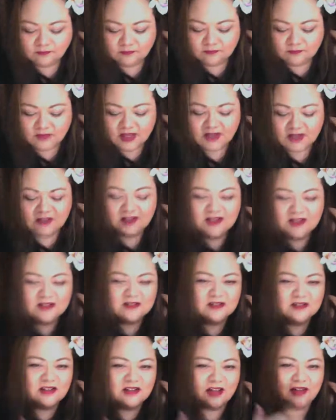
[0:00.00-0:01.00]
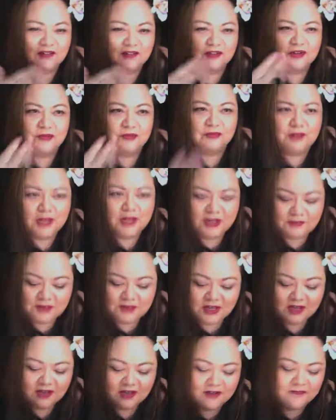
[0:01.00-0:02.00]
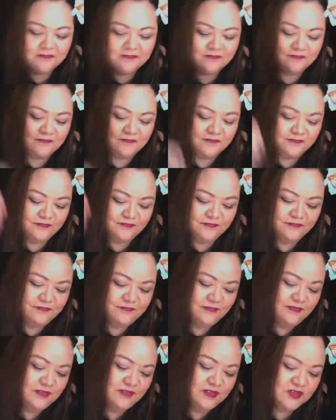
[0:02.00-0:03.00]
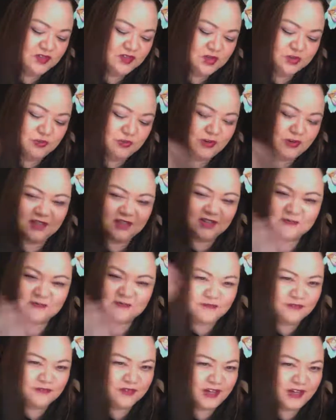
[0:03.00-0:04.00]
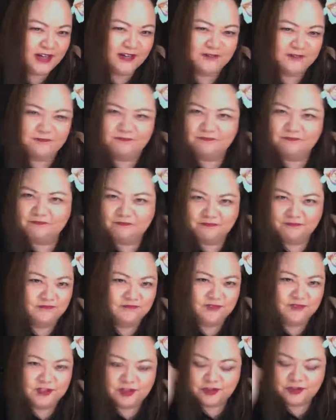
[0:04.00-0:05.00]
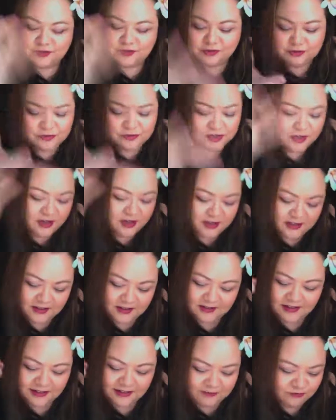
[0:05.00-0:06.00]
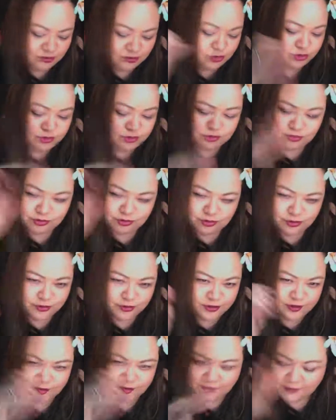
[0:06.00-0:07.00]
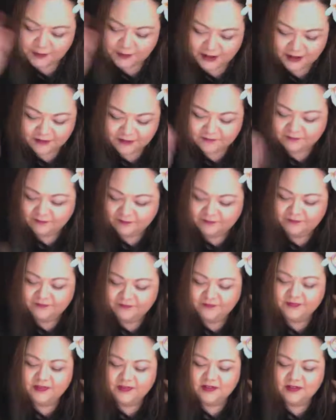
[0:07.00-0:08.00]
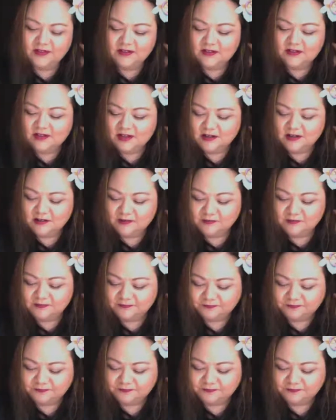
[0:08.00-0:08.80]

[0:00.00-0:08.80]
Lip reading: it needs that creamy, sweet, like juice on it, like, you know what I mean? Now,